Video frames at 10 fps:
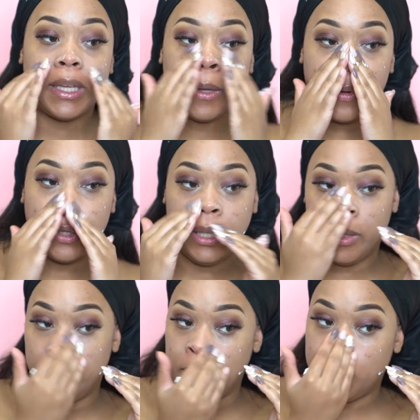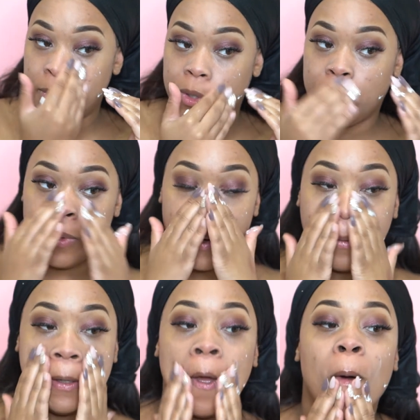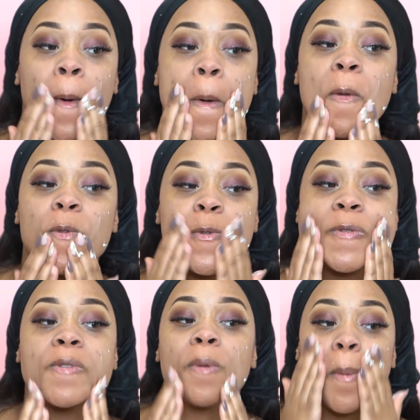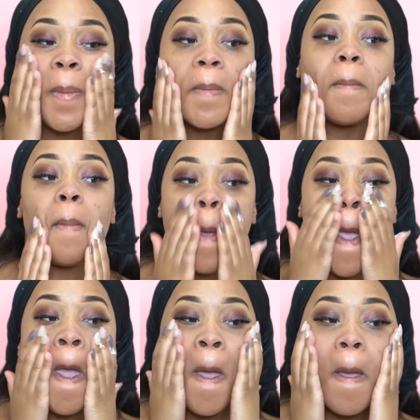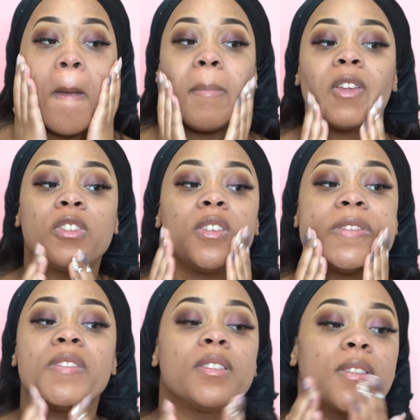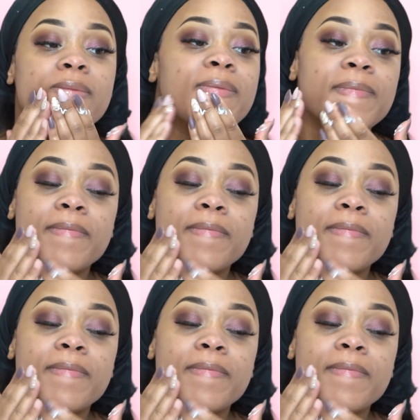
get oily the most, which is around my nose, my cheeks.